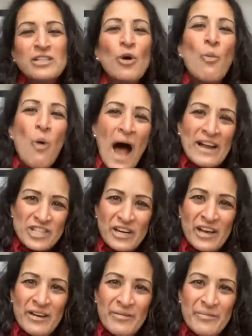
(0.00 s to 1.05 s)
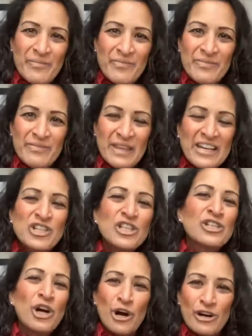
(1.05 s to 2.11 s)
to watch it. It
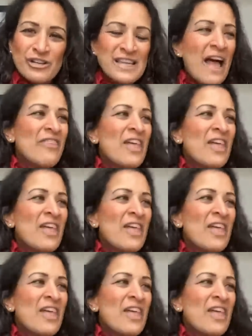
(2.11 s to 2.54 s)
just hurts.